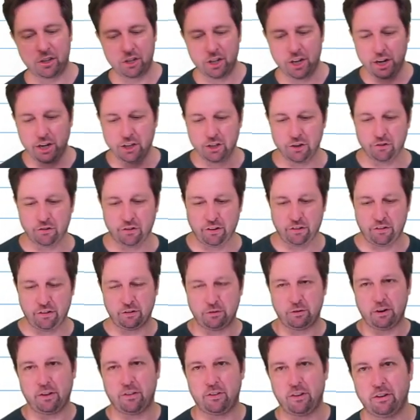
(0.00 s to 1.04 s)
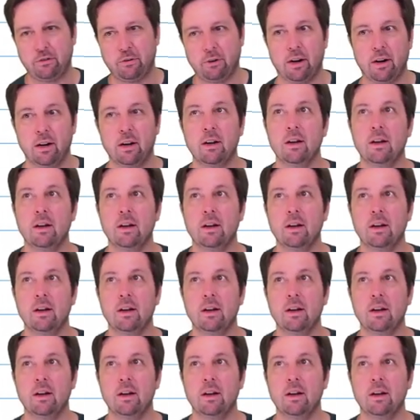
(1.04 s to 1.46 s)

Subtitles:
changes, etc., etc.